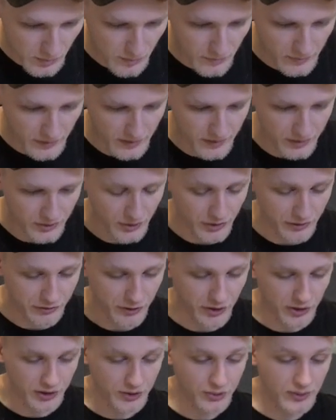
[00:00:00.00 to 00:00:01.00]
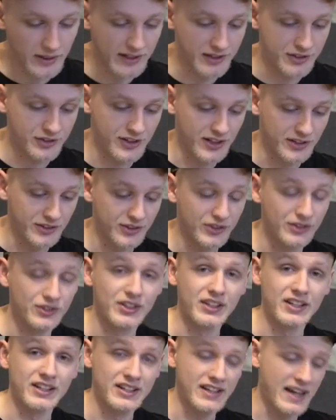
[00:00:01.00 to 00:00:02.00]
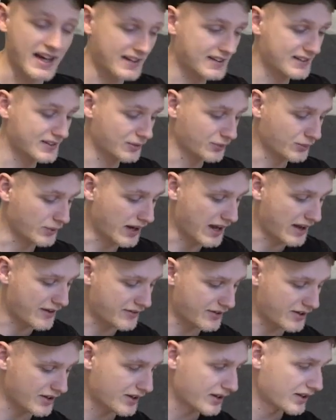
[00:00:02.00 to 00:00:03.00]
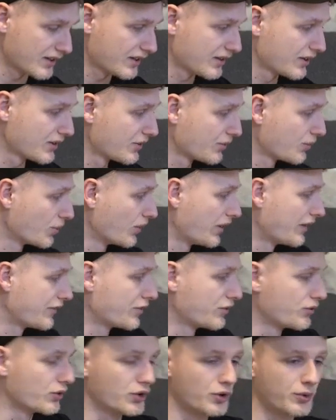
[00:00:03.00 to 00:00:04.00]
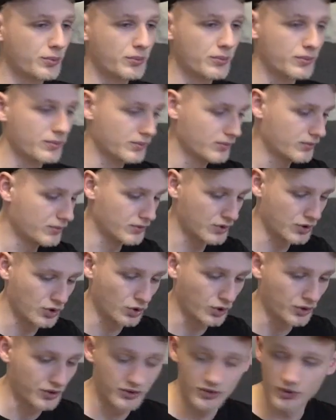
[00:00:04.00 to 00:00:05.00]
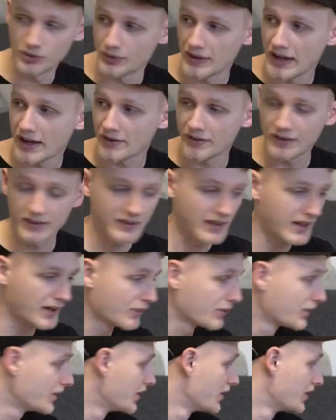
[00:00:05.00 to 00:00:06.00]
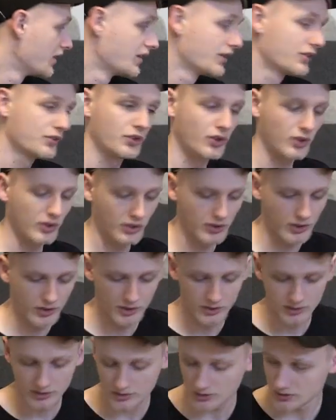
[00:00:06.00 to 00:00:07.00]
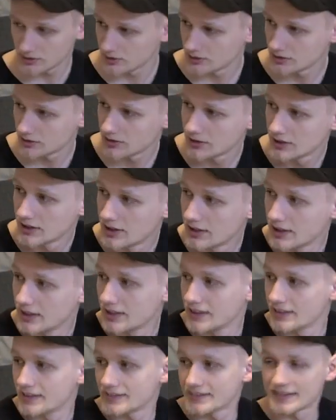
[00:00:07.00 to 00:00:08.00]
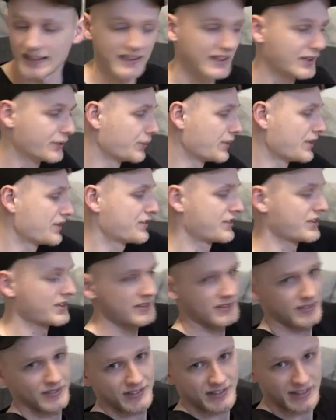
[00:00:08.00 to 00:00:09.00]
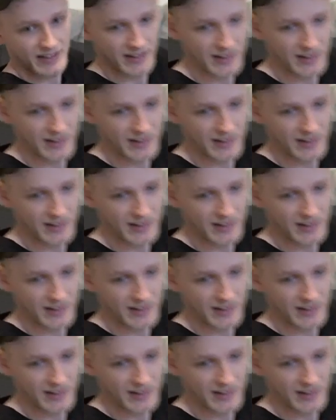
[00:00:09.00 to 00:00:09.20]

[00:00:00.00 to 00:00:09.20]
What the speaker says: Do they follow you like shadows? Yes, whatever room you go into, they're in now. So although Stanley and Winston have